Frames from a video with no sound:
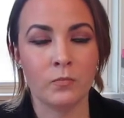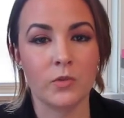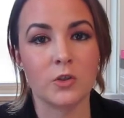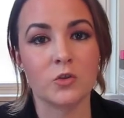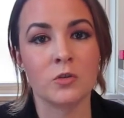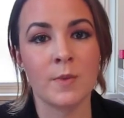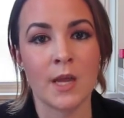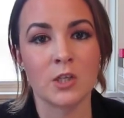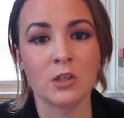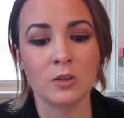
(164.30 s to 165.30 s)
the True
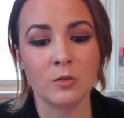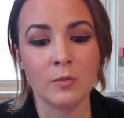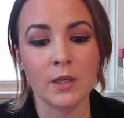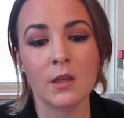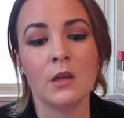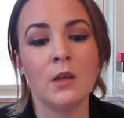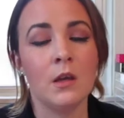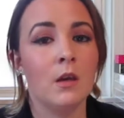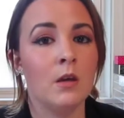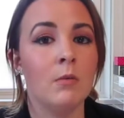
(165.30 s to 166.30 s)
Match Lumi,
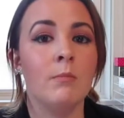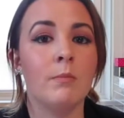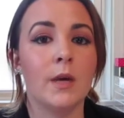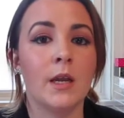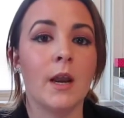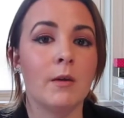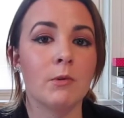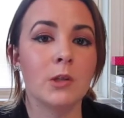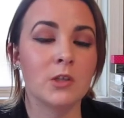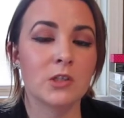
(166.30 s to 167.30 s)
but I
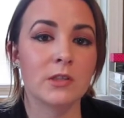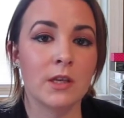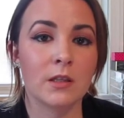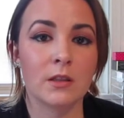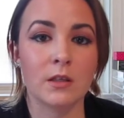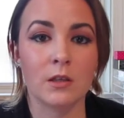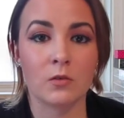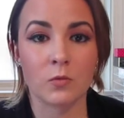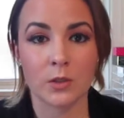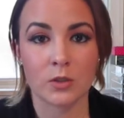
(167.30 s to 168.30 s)
really just like the
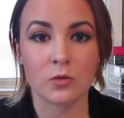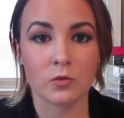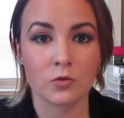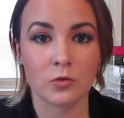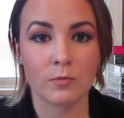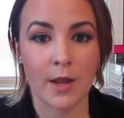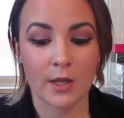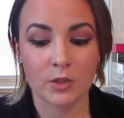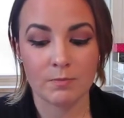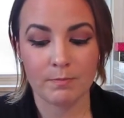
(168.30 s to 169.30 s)
original True
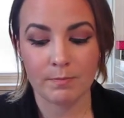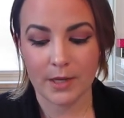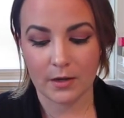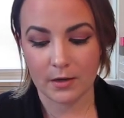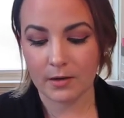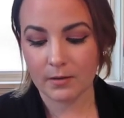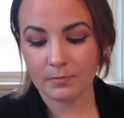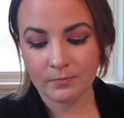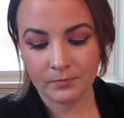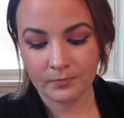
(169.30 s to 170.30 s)
Match better.
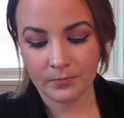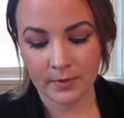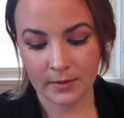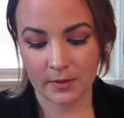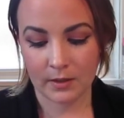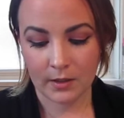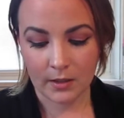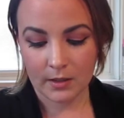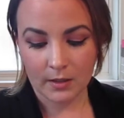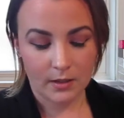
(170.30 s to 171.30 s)

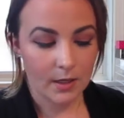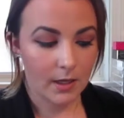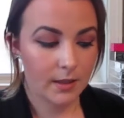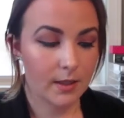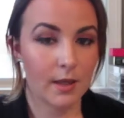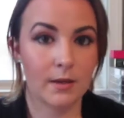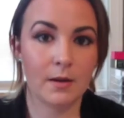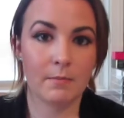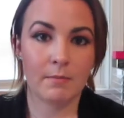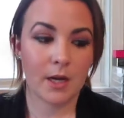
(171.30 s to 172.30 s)
And
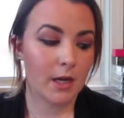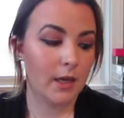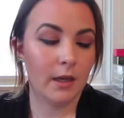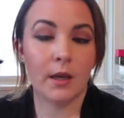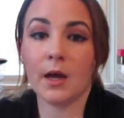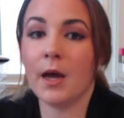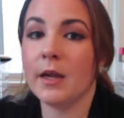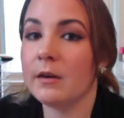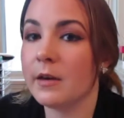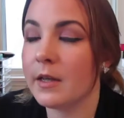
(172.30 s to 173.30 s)
then my
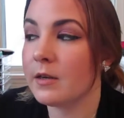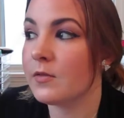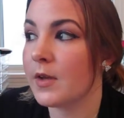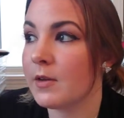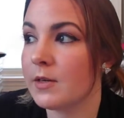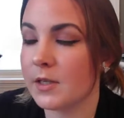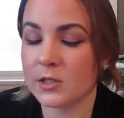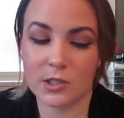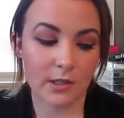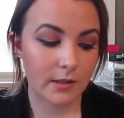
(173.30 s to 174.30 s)
higher end
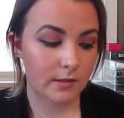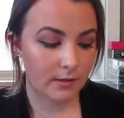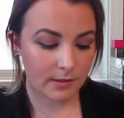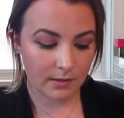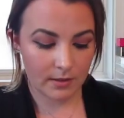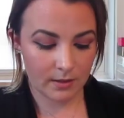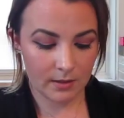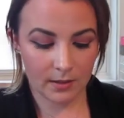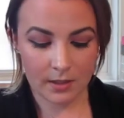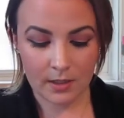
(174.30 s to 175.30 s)
foundations,
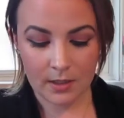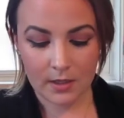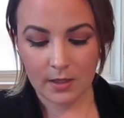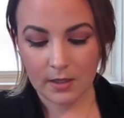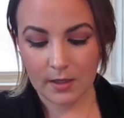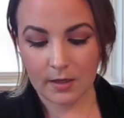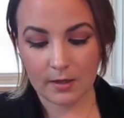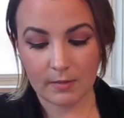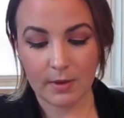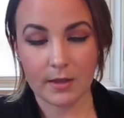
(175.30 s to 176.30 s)

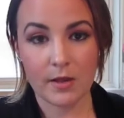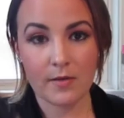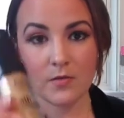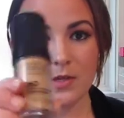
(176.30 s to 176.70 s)
I love